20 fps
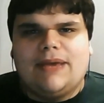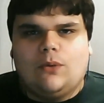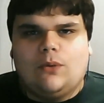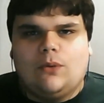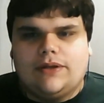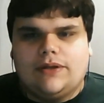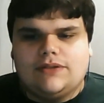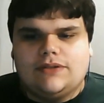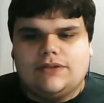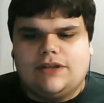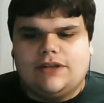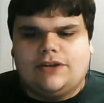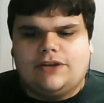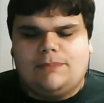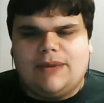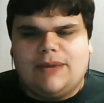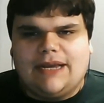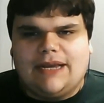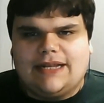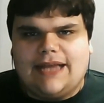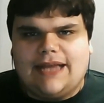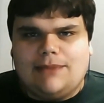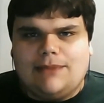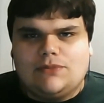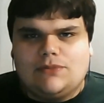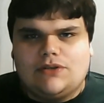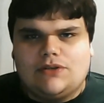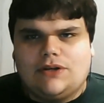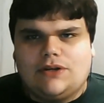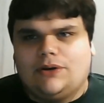ones. They're the big
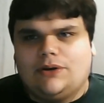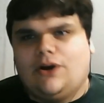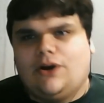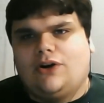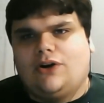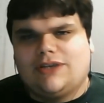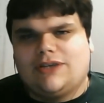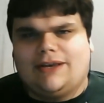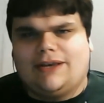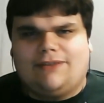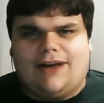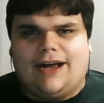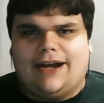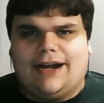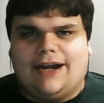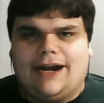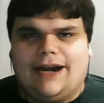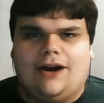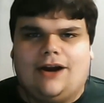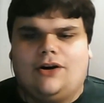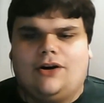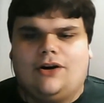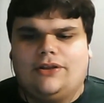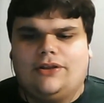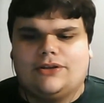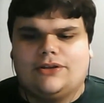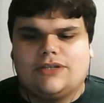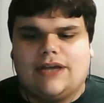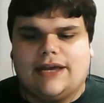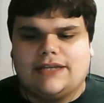names. You also have Hot Air and all
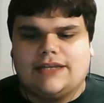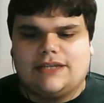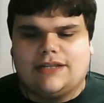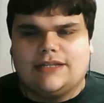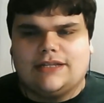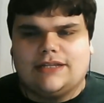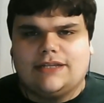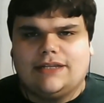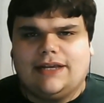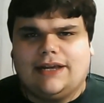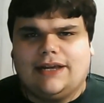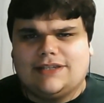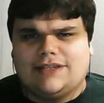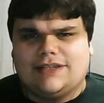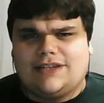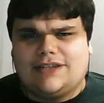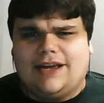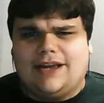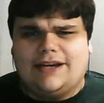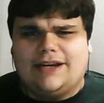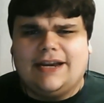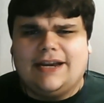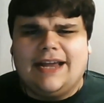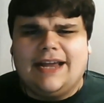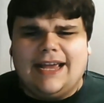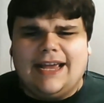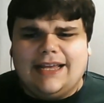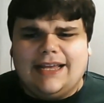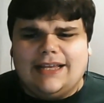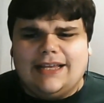those guys on the side,
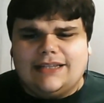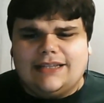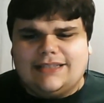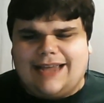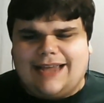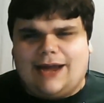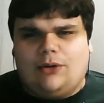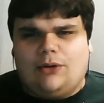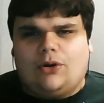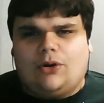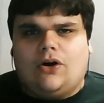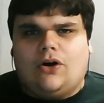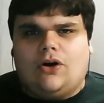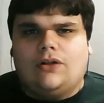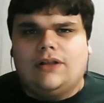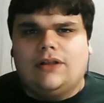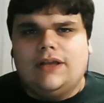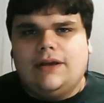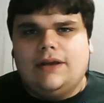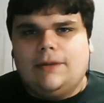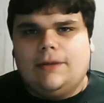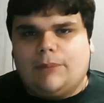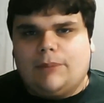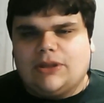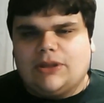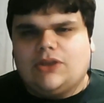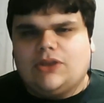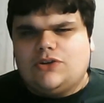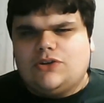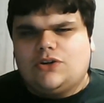Town Hall.
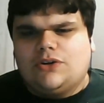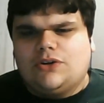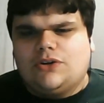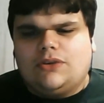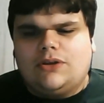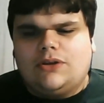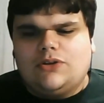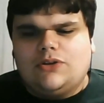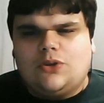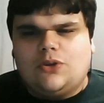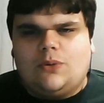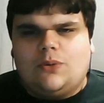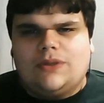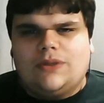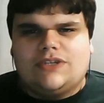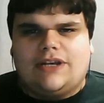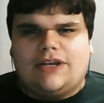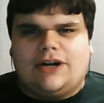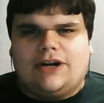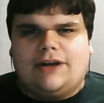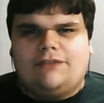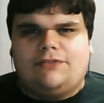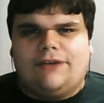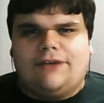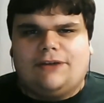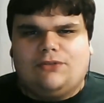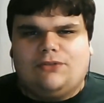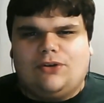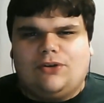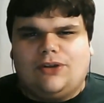But those are the ones that
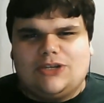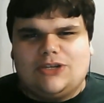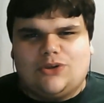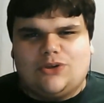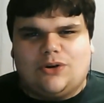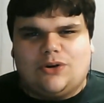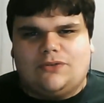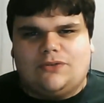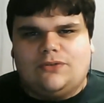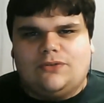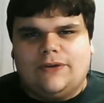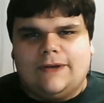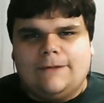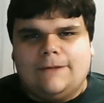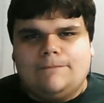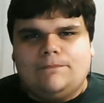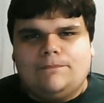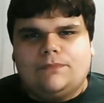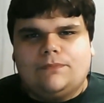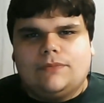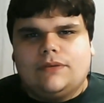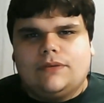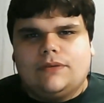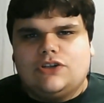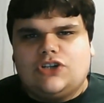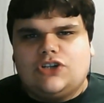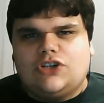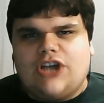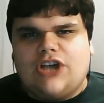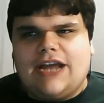I've really sort of
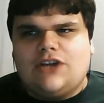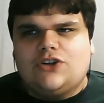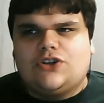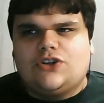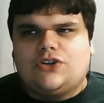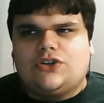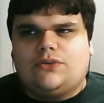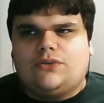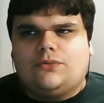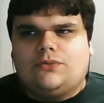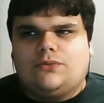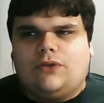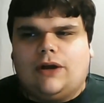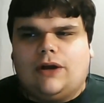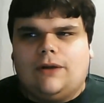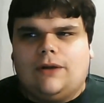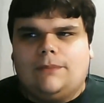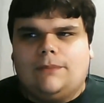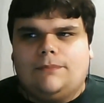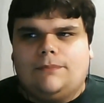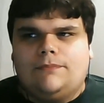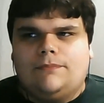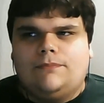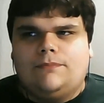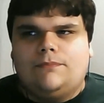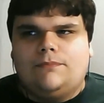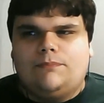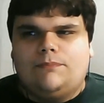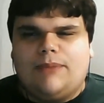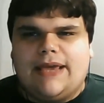changed from
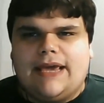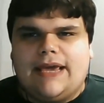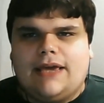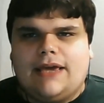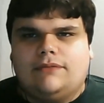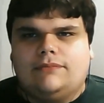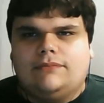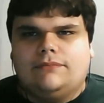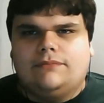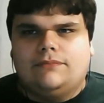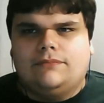being